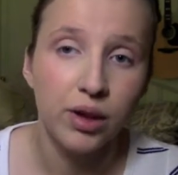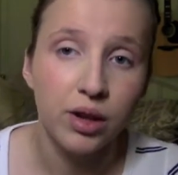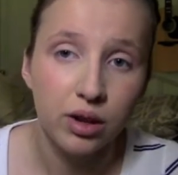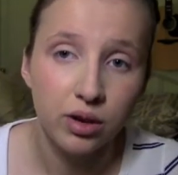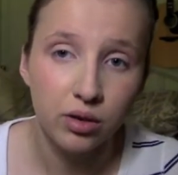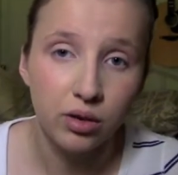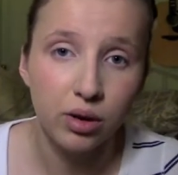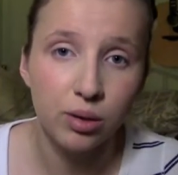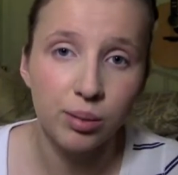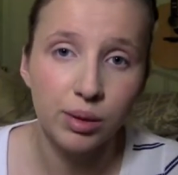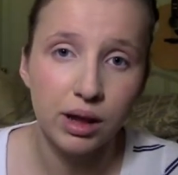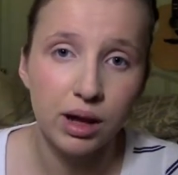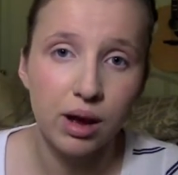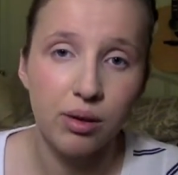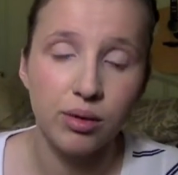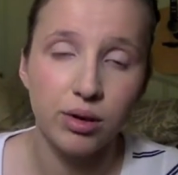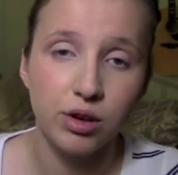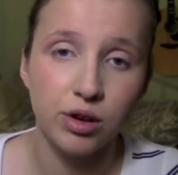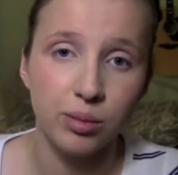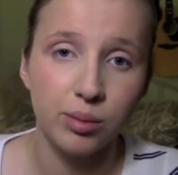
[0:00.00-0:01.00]
Normally I
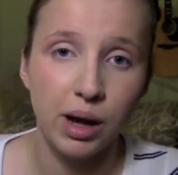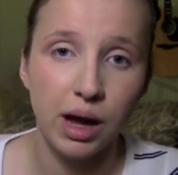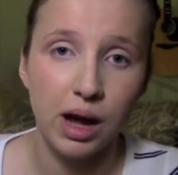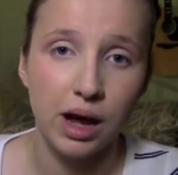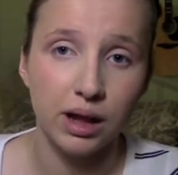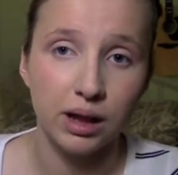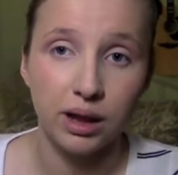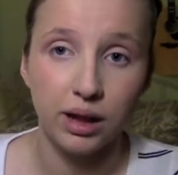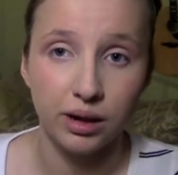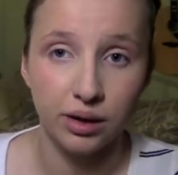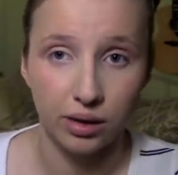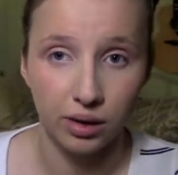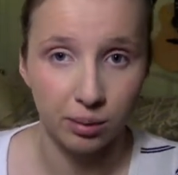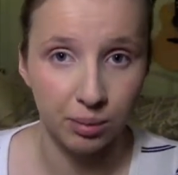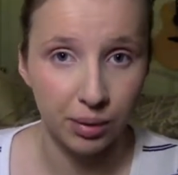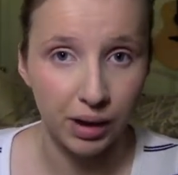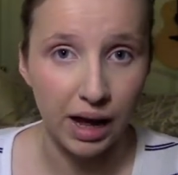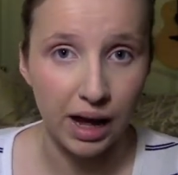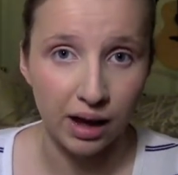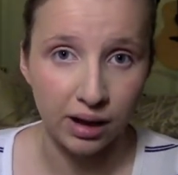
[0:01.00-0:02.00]
would do my eyeliner in
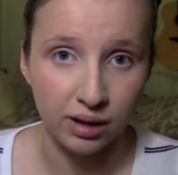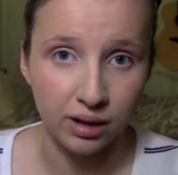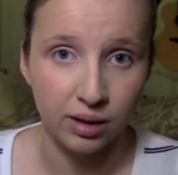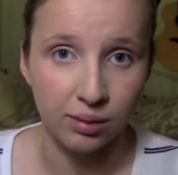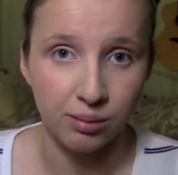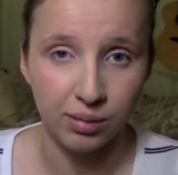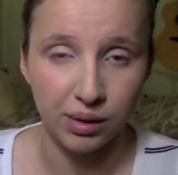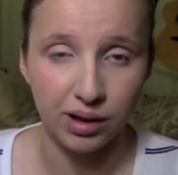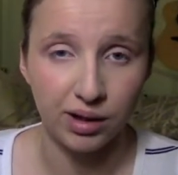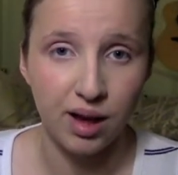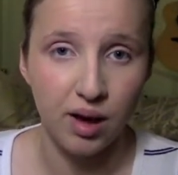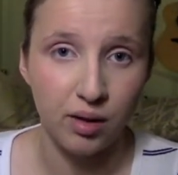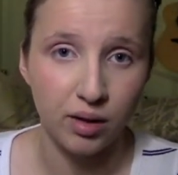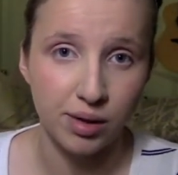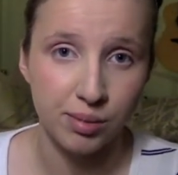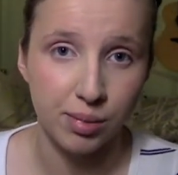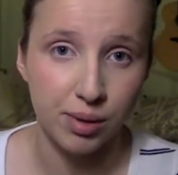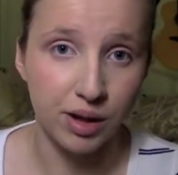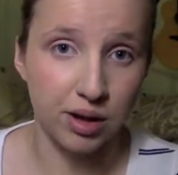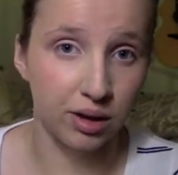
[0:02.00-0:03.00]
black, but that
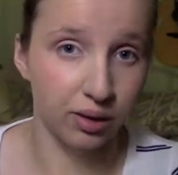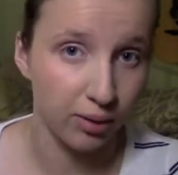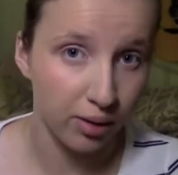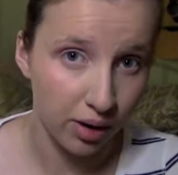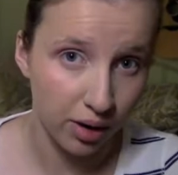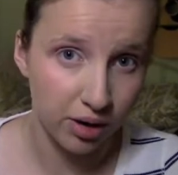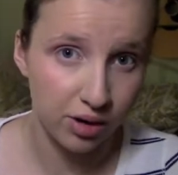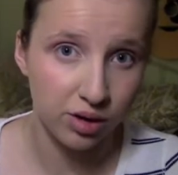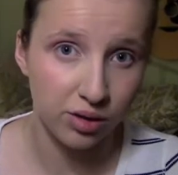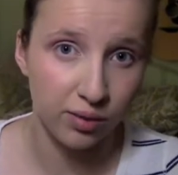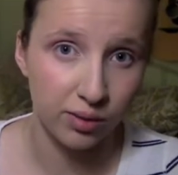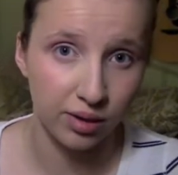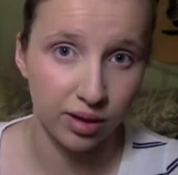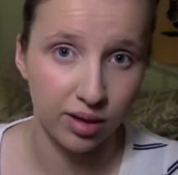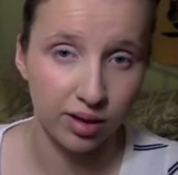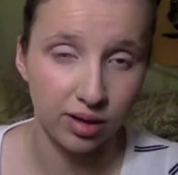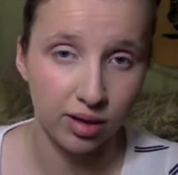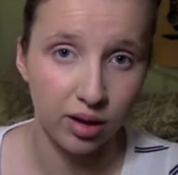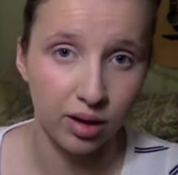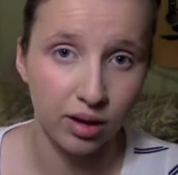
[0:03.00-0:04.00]
would be too harsh for
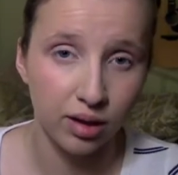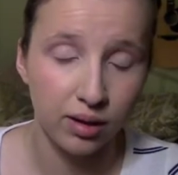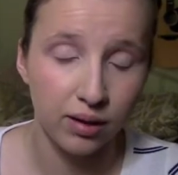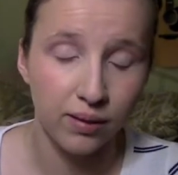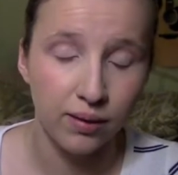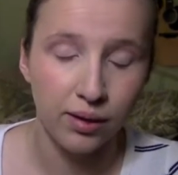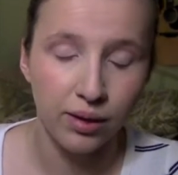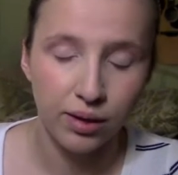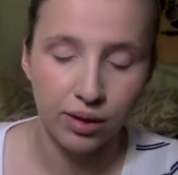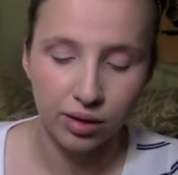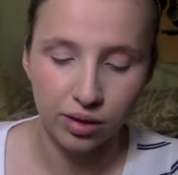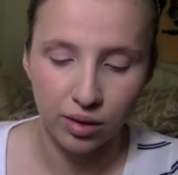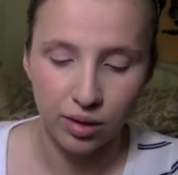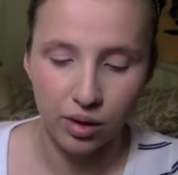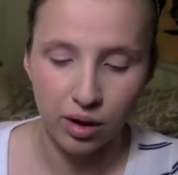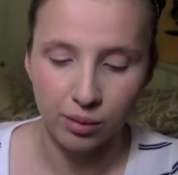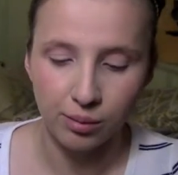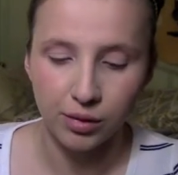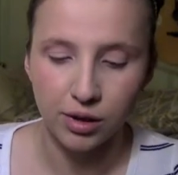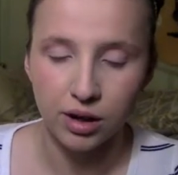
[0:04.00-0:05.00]
this look. So
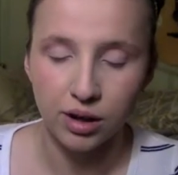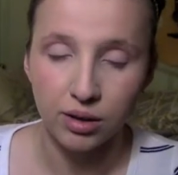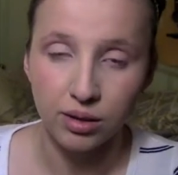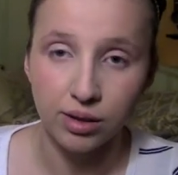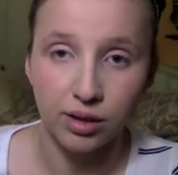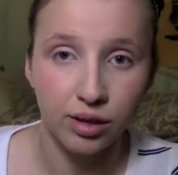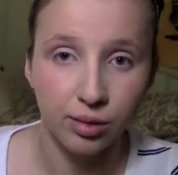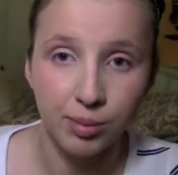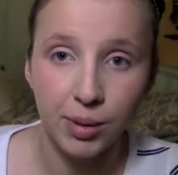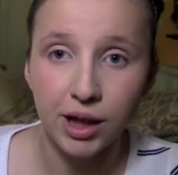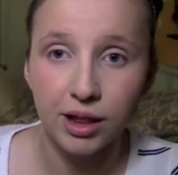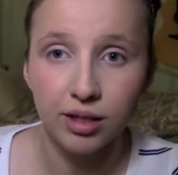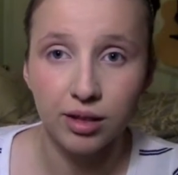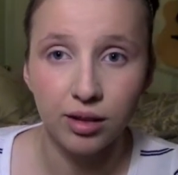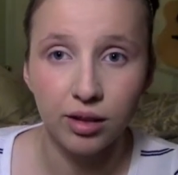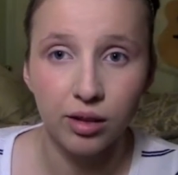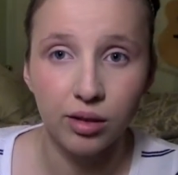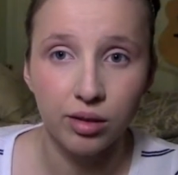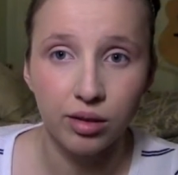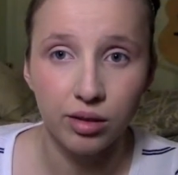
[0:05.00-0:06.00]
I'm going to use this
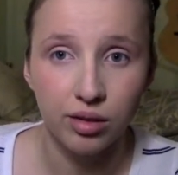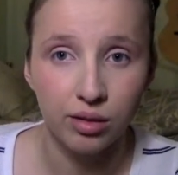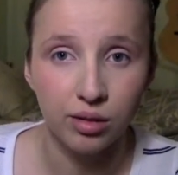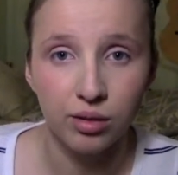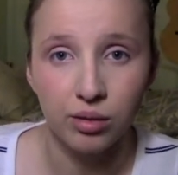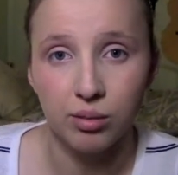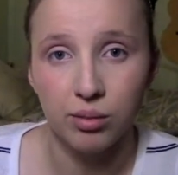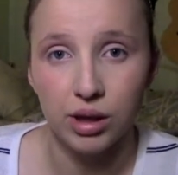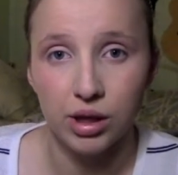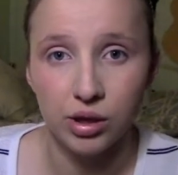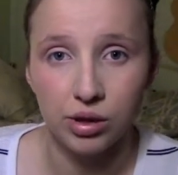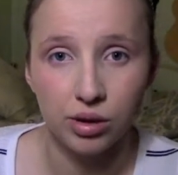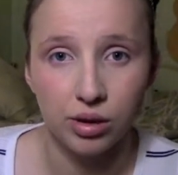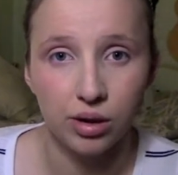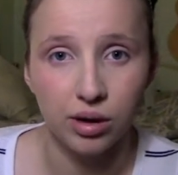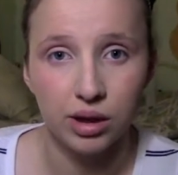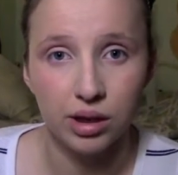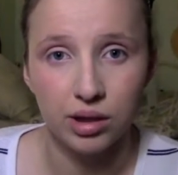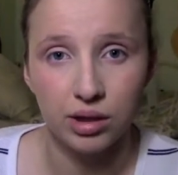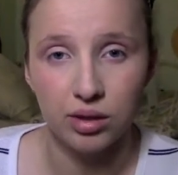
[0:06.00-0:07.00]
pencil to make sure
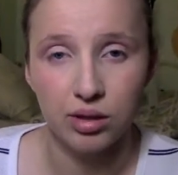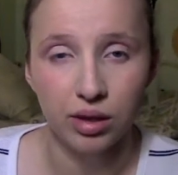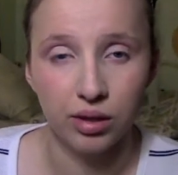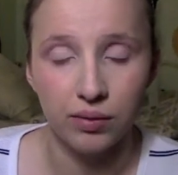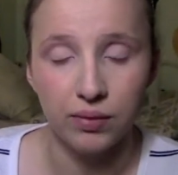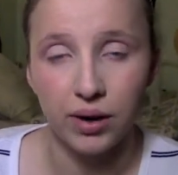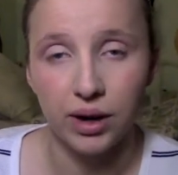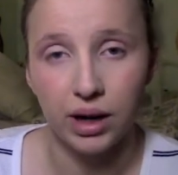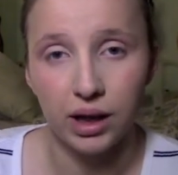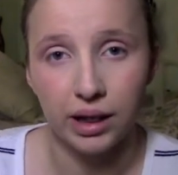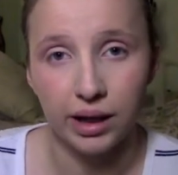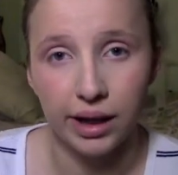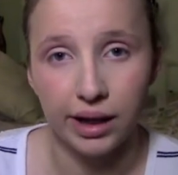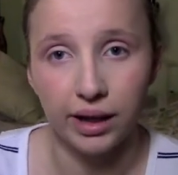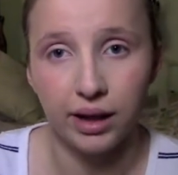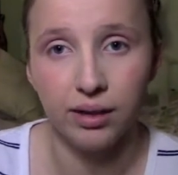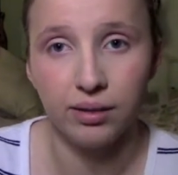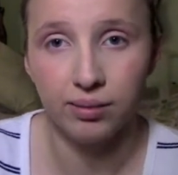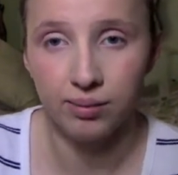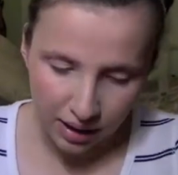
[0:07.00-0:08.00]
it's just very
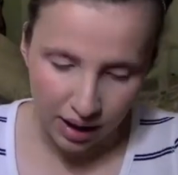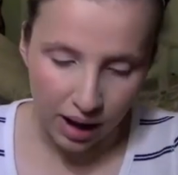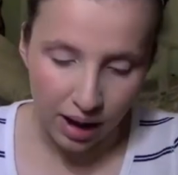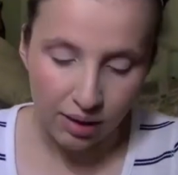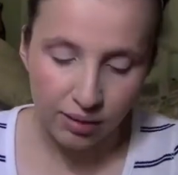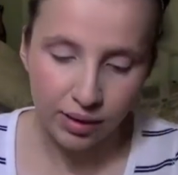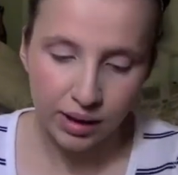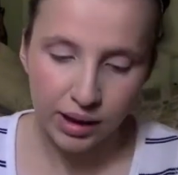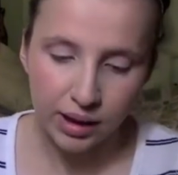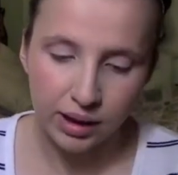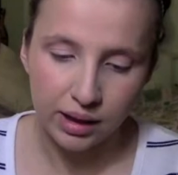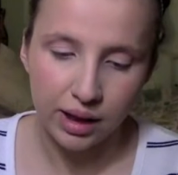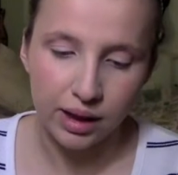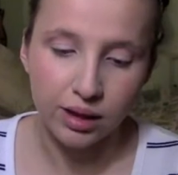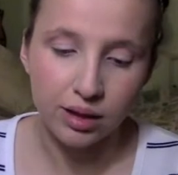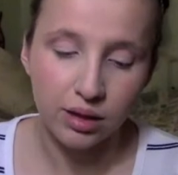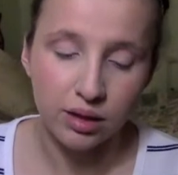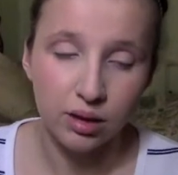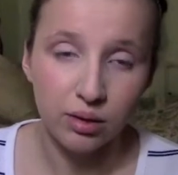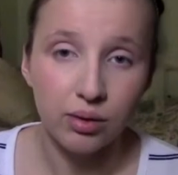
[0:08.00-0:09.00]
light. I really like
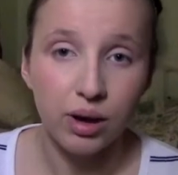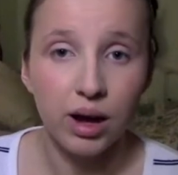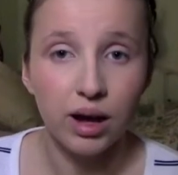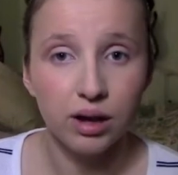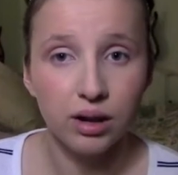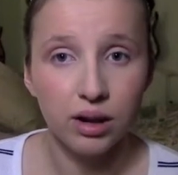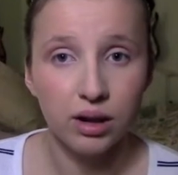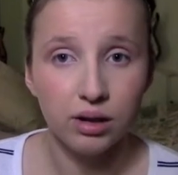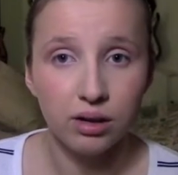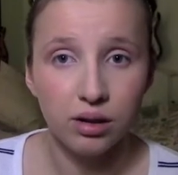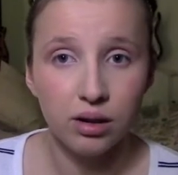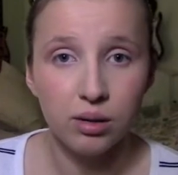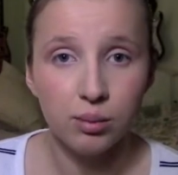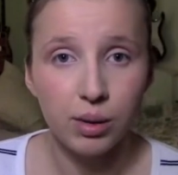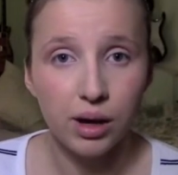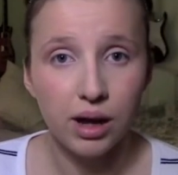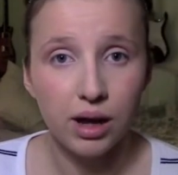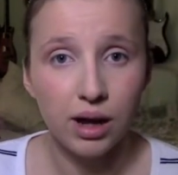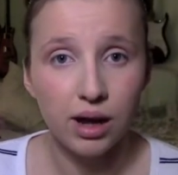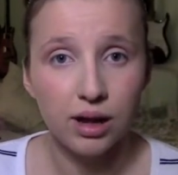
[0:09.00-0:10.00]
to do eyeliner on my
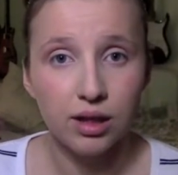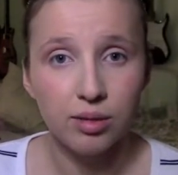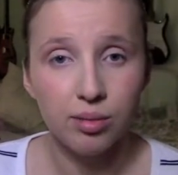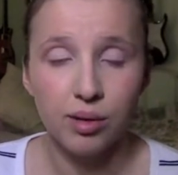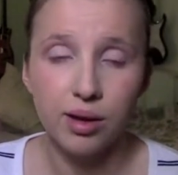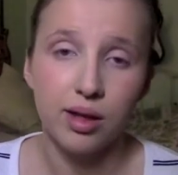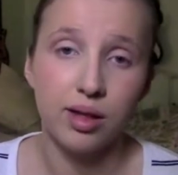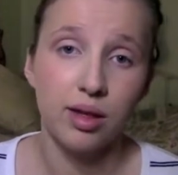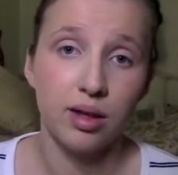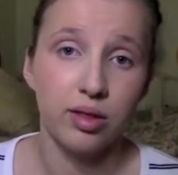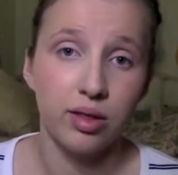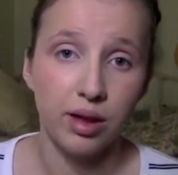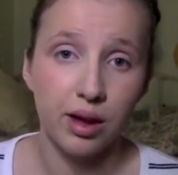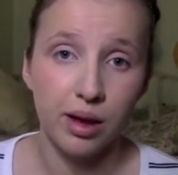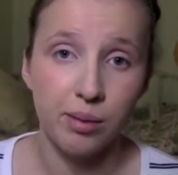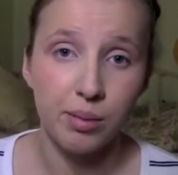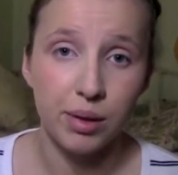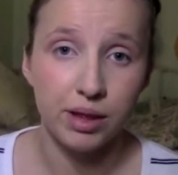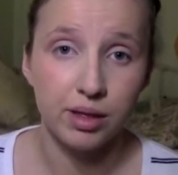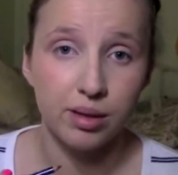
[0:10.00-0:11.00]
eyes because I think it
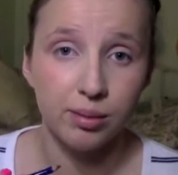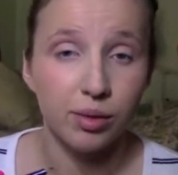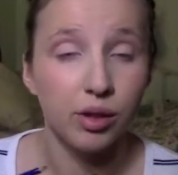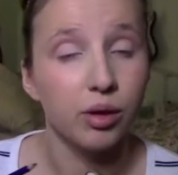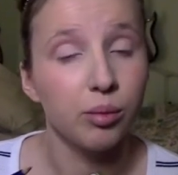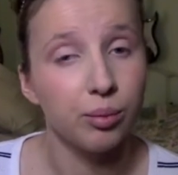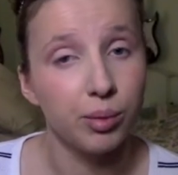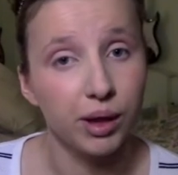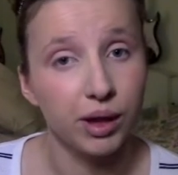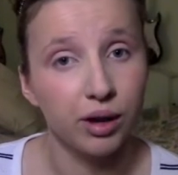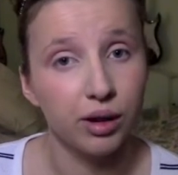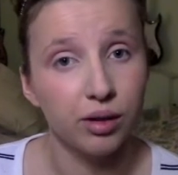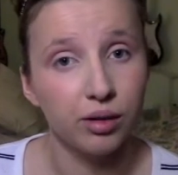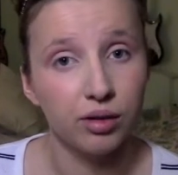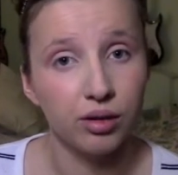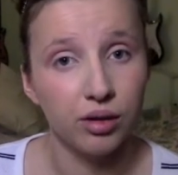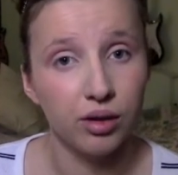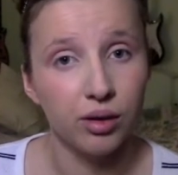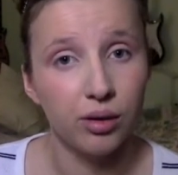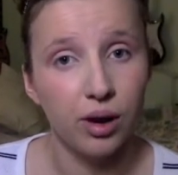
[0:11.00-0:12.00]
makes them look bigger,
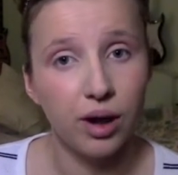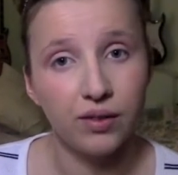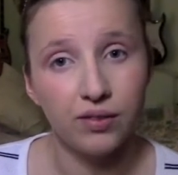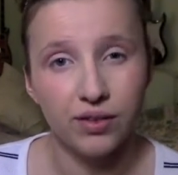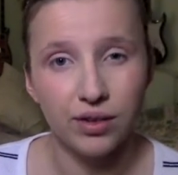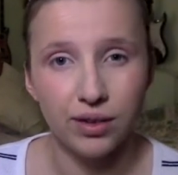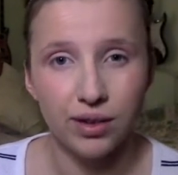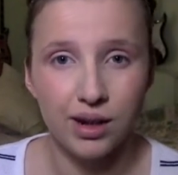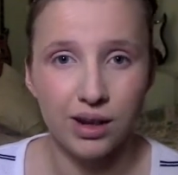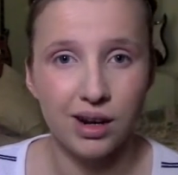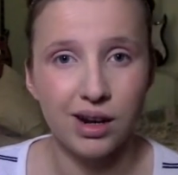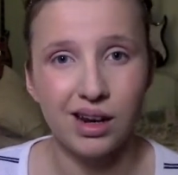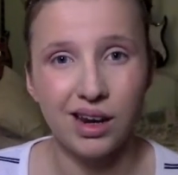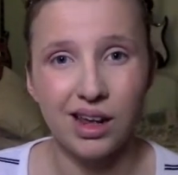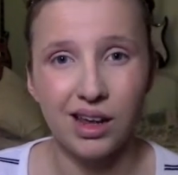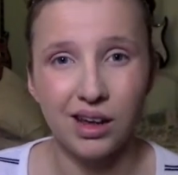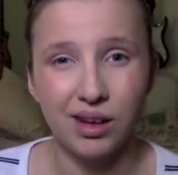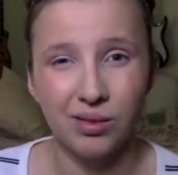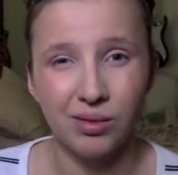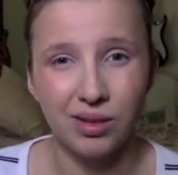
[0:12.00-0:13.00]
so I feel kind of
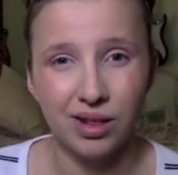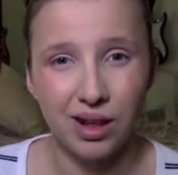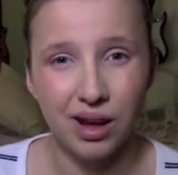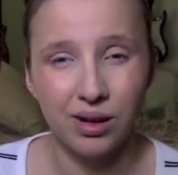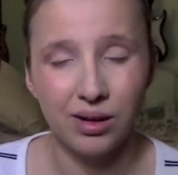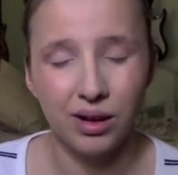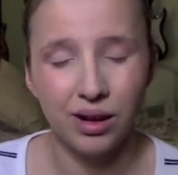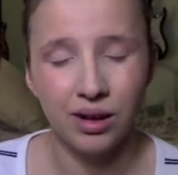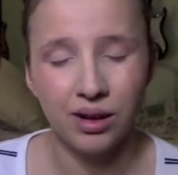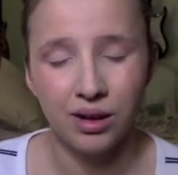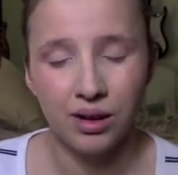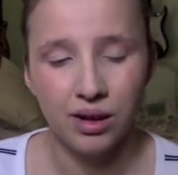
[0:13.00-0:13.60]
naked without it.